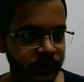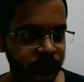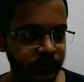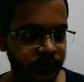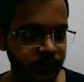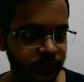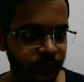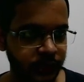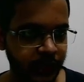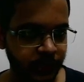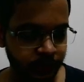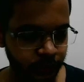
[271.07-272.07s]
what
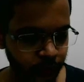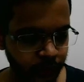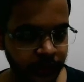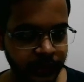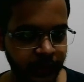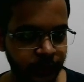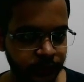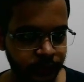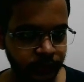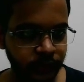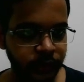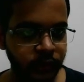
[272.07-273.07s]
I used to do is, I used
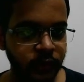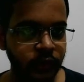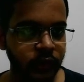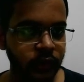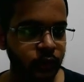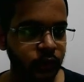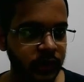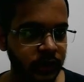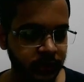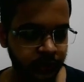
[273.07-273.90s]
to Google the